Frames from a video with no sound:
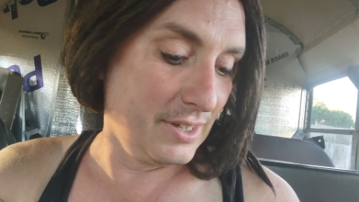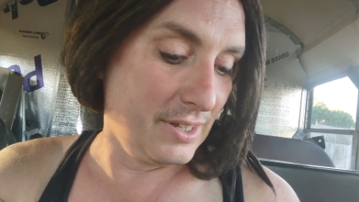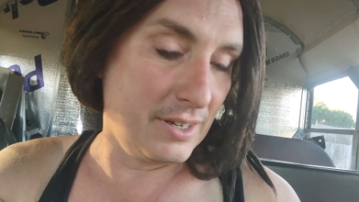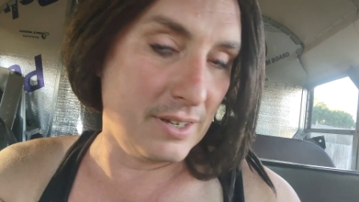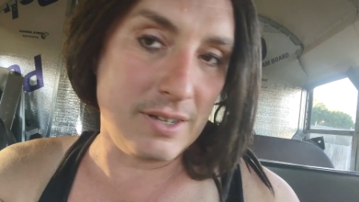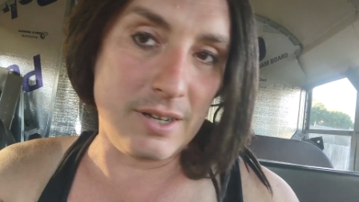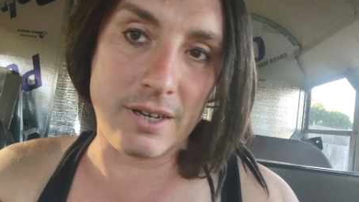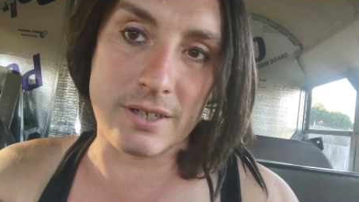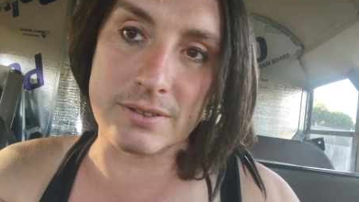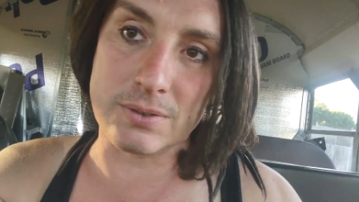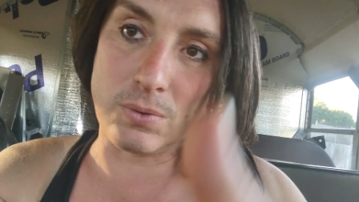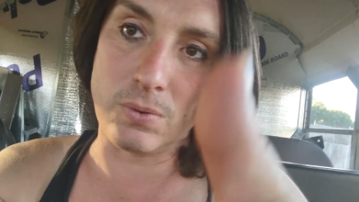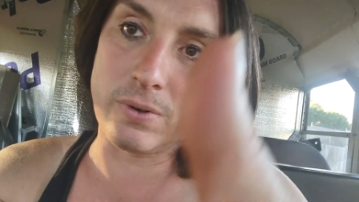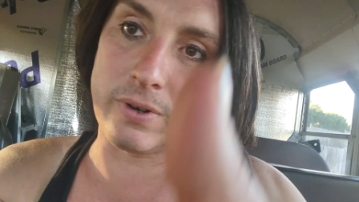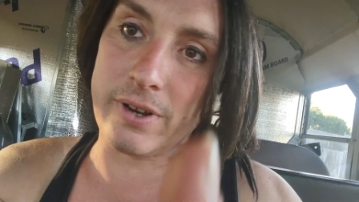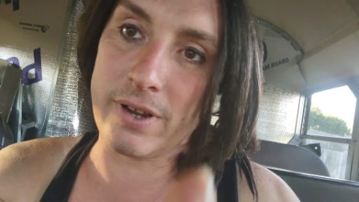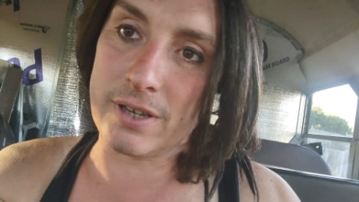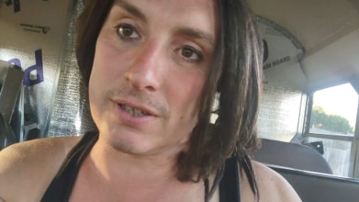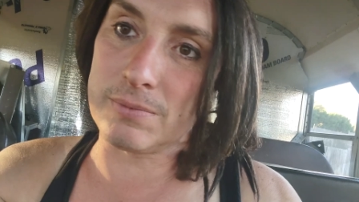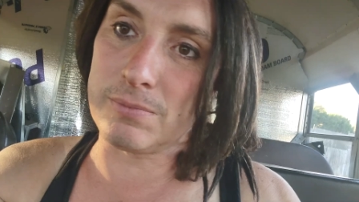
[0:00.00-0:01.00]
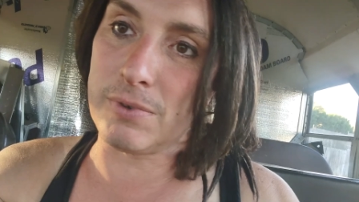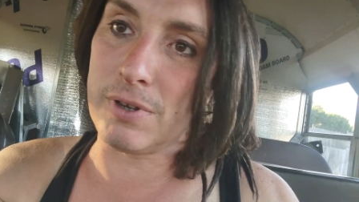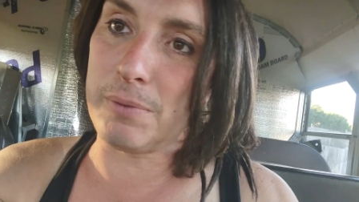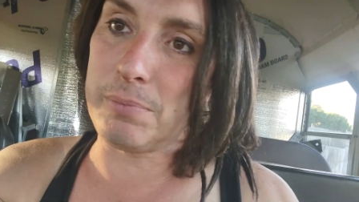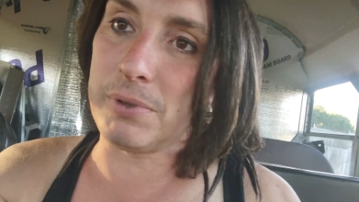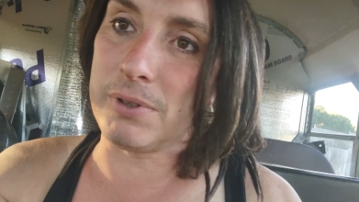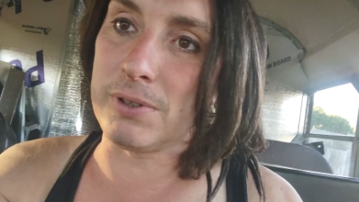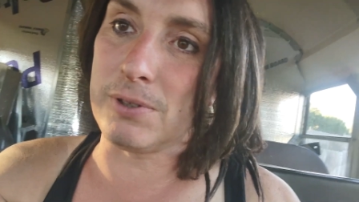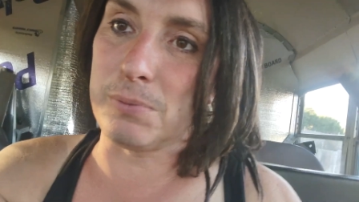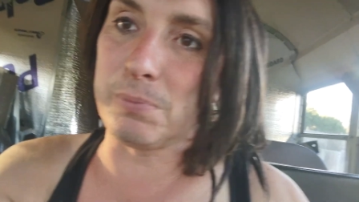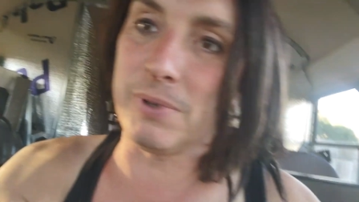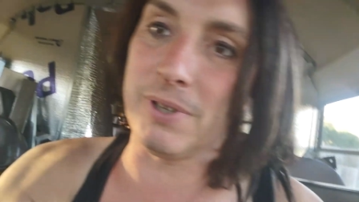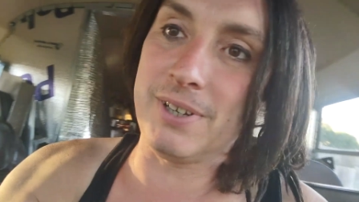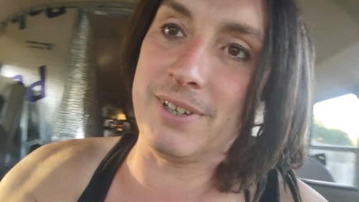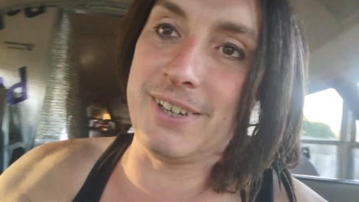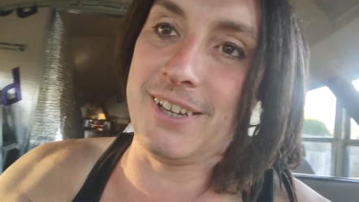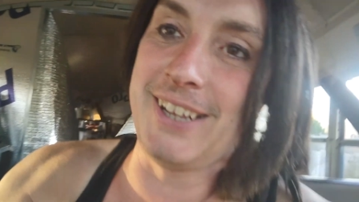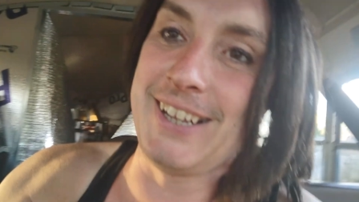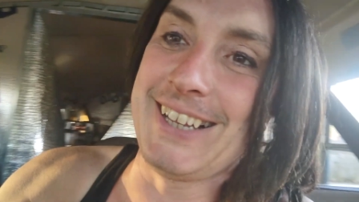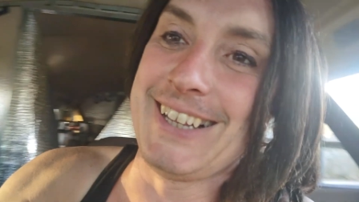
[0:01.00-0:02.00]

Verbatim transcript: it knocks the orgasm up a little bit.